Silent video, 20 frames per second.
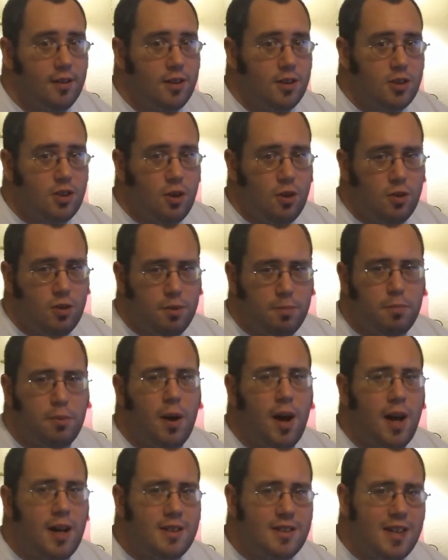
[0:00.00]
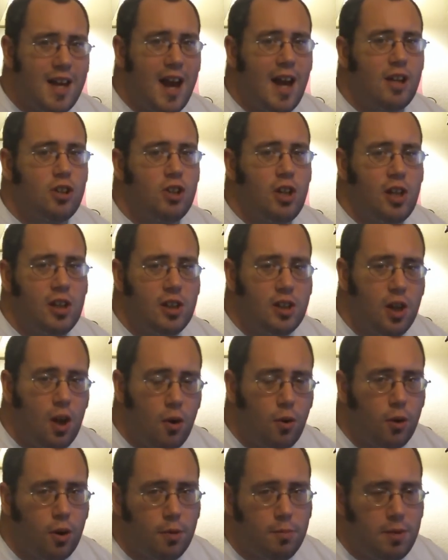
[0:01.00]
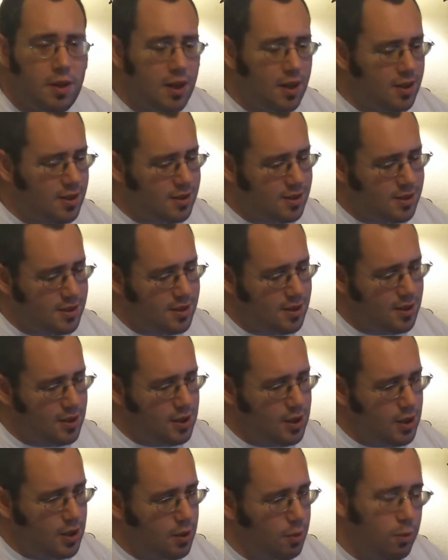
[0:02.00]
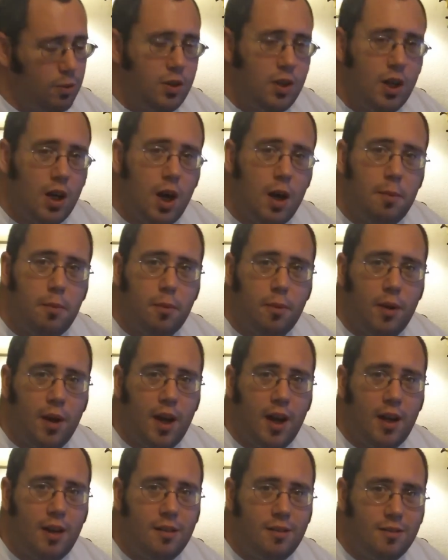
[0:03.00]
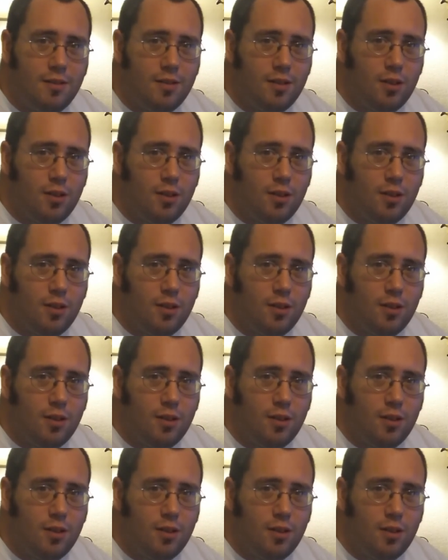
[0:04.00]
So the price is actually lower because when you upgrade,